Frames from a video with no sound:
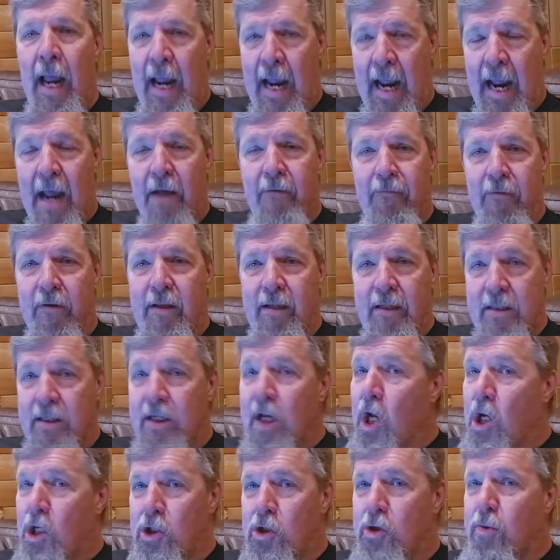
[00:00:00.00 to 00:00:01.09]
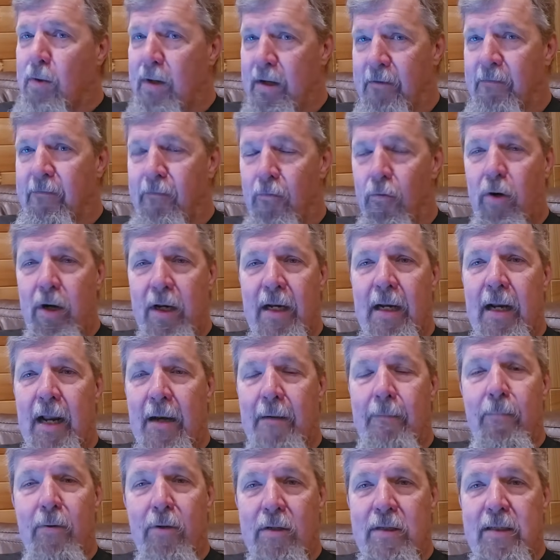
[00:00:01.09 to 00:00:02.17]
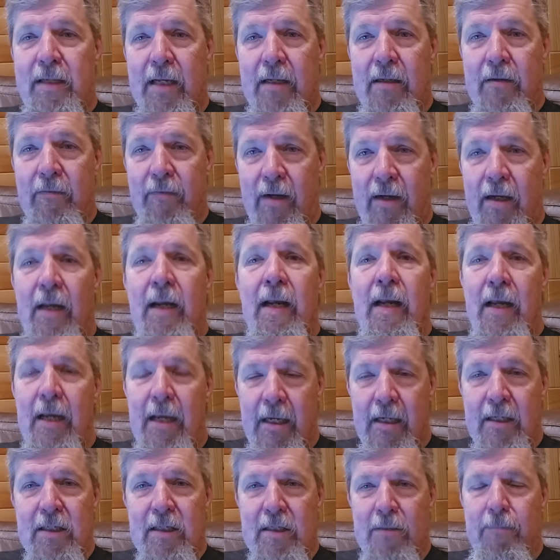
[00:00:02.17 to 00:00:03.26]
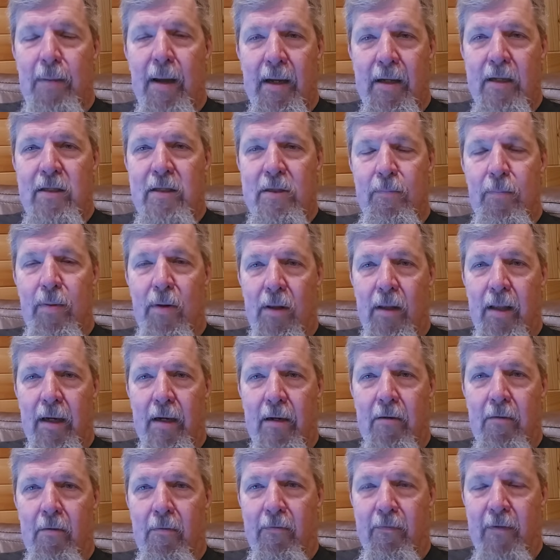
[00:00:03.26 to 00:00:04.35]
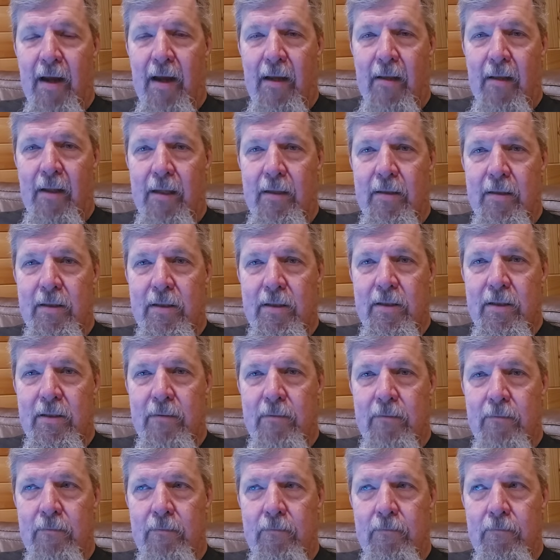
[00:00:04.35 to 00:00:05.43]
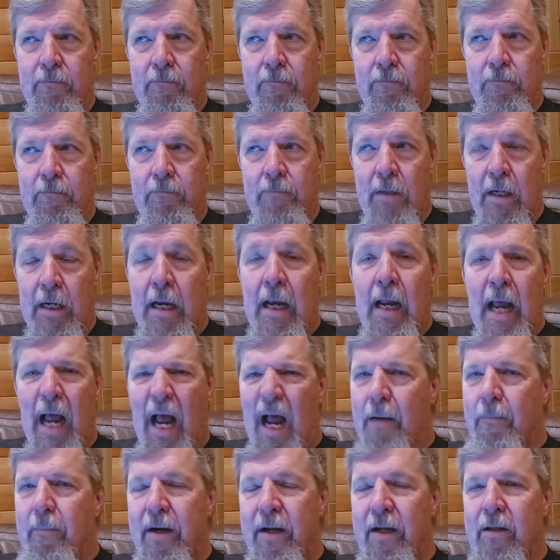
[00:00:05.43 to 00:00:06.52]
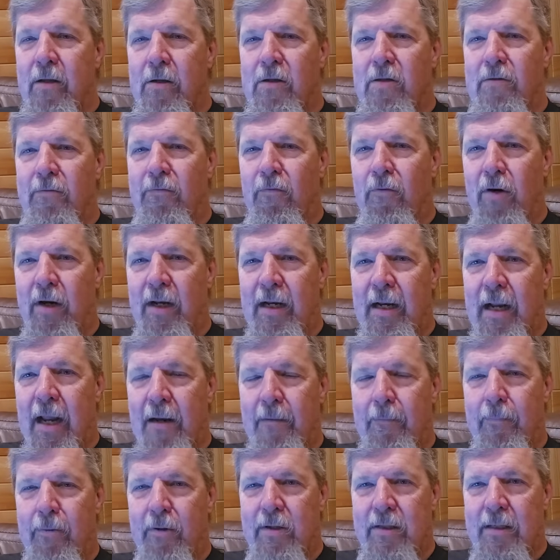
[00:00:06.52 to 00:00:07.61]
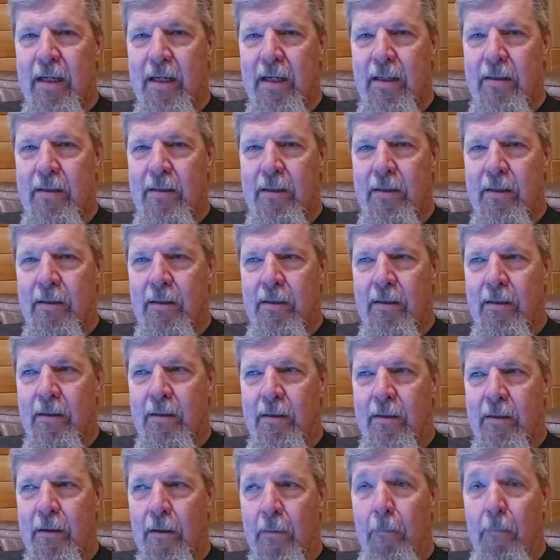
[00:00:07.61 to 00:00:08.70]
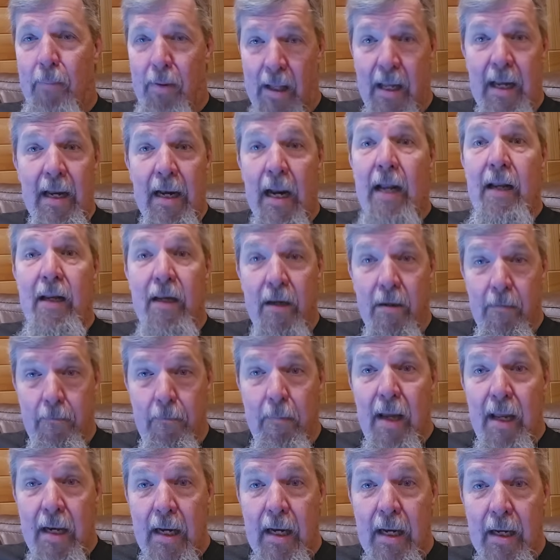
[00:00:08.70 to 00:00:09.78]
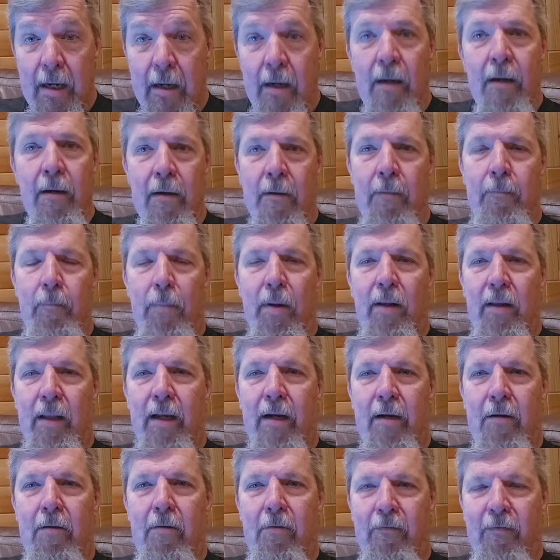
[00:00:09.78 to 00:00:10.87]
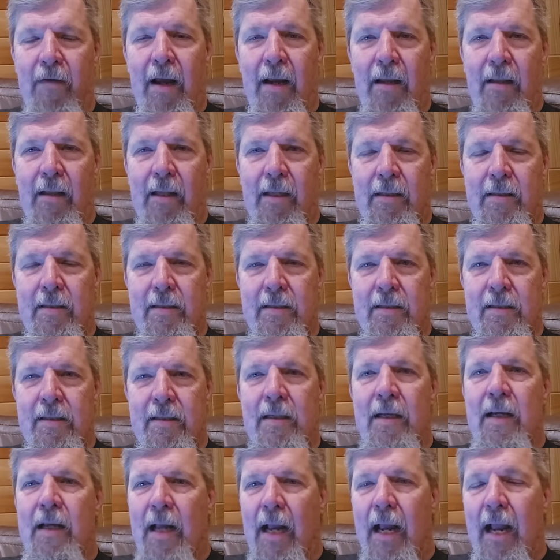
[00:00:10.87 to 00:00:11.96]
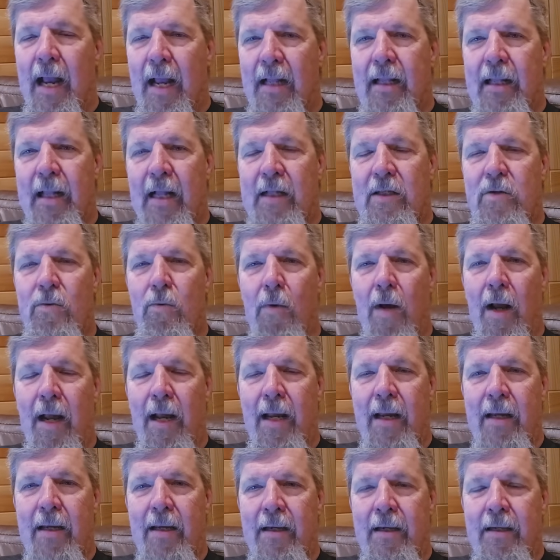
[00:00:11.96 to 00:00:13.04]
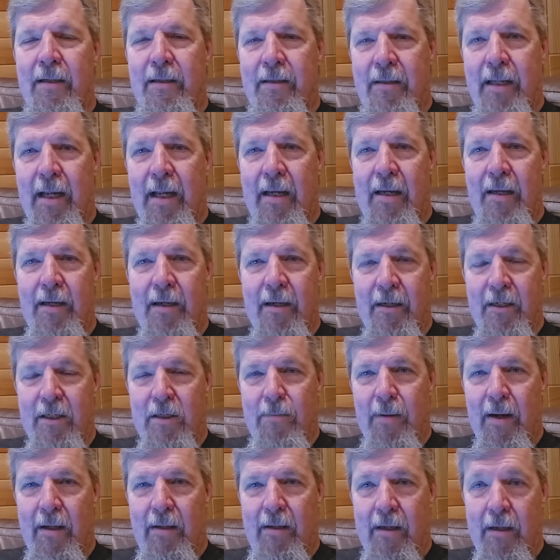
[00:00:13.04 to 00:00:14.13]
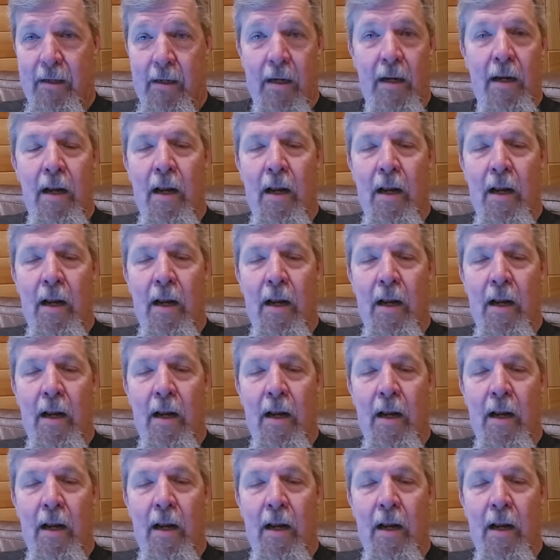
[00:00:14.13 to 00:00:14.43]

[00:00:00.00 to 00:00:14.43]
Half of this country, 49% of it, expects political violence. How many of those 49% plan on committing political violence? And that's why they expect it.